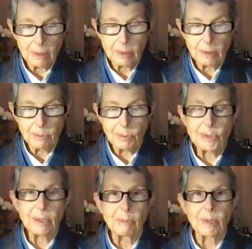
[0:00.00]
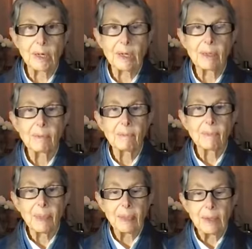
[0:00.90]
because they were samurai,
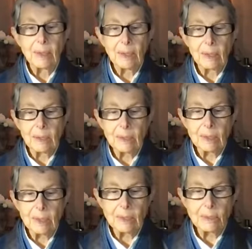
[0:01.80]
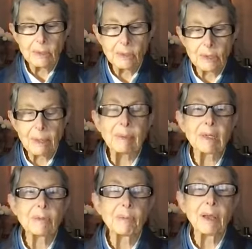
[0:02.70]
in
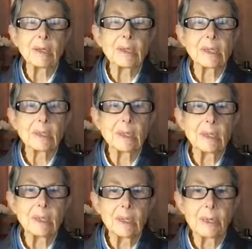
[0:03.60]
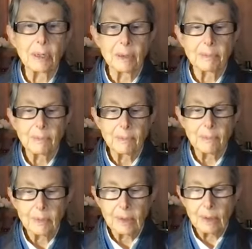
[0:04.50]
Japanese politics in the era.
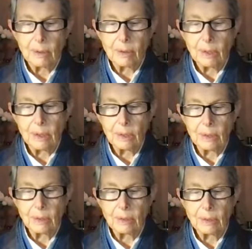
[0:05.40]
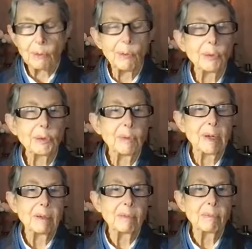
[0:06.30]
The older
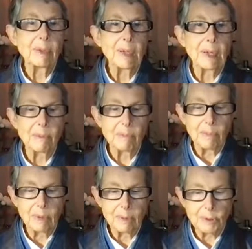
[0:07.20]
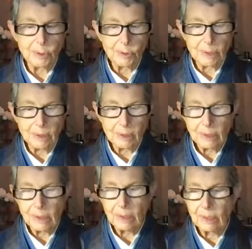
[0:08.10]
one became the shogun.
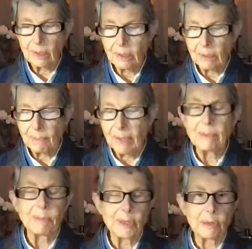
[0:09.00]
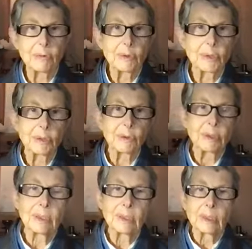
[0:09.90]
He made himself
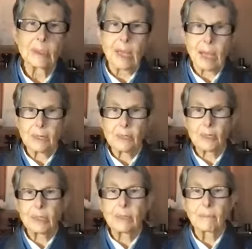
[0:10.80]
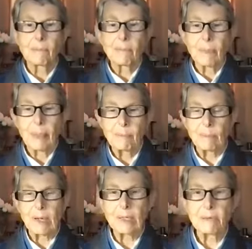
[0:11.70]
shogun, actually,
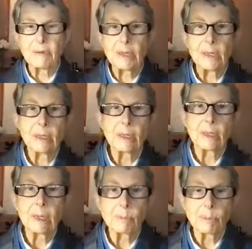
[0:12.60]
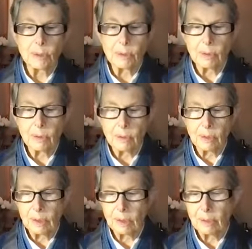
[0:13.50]
by defeating the emperor
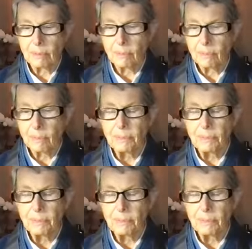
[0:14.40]
Go